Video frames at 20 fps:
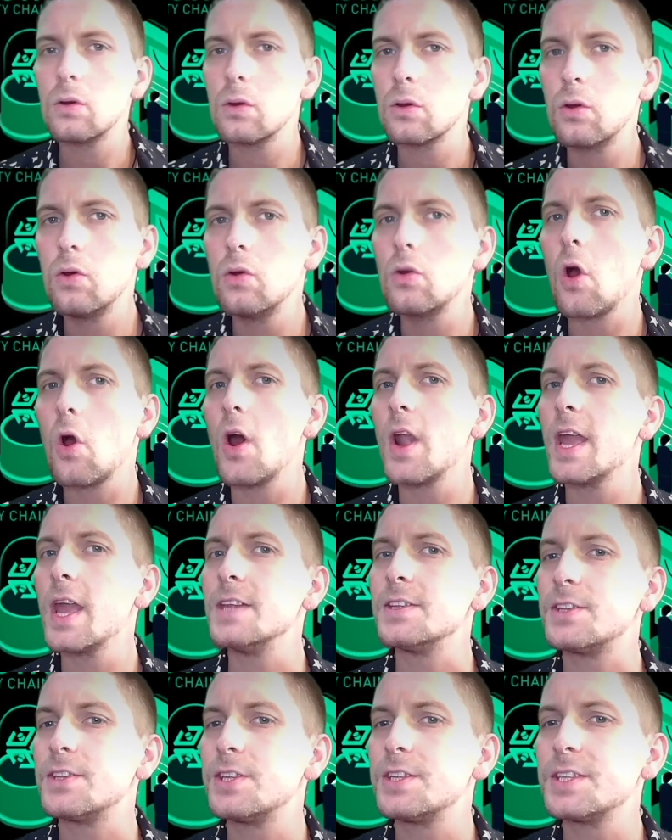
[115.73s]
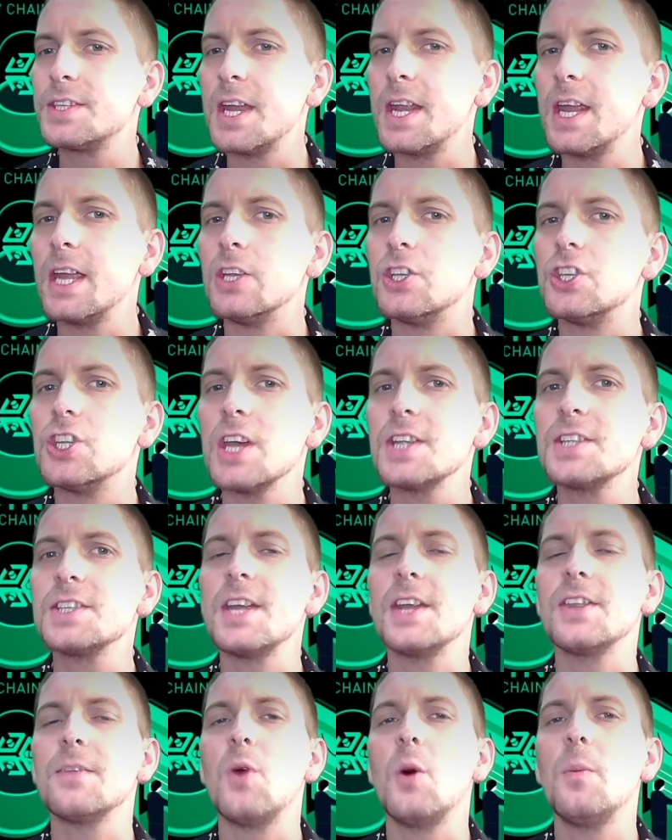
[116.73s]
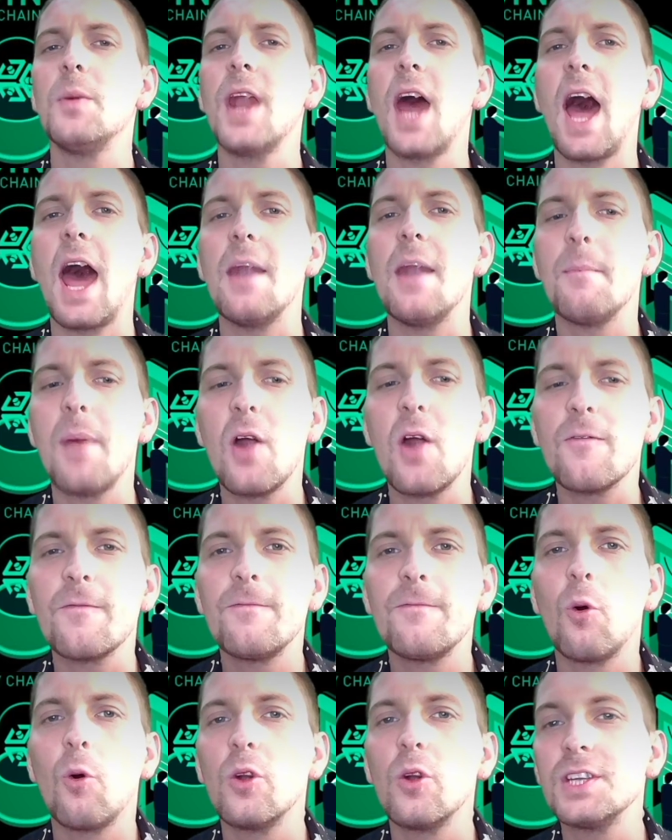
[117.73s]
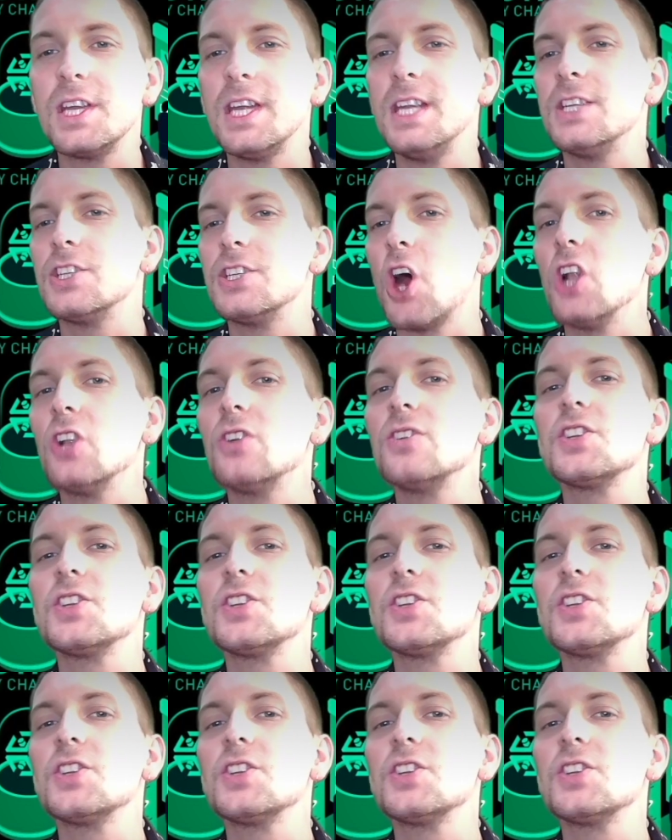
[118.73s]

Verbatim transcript: KuCoin is sitting just at the moment at about $14,